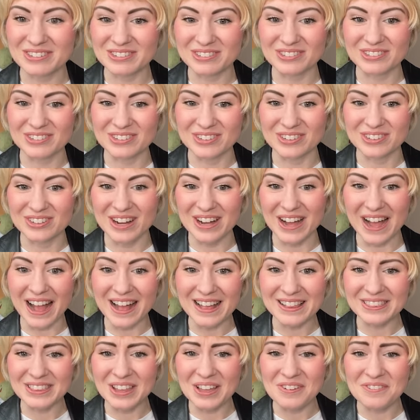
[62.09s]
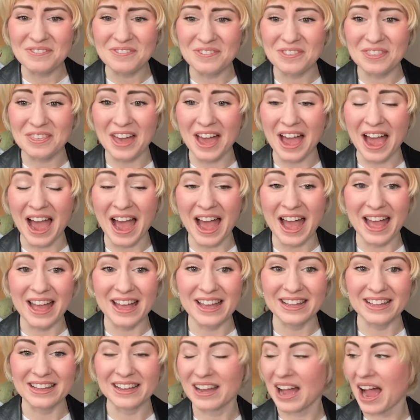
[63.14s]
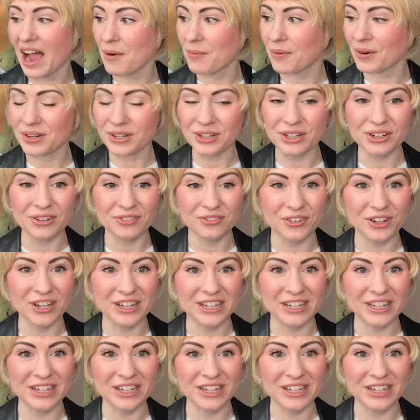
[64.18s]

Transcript: cool. I love that. I wonder if we're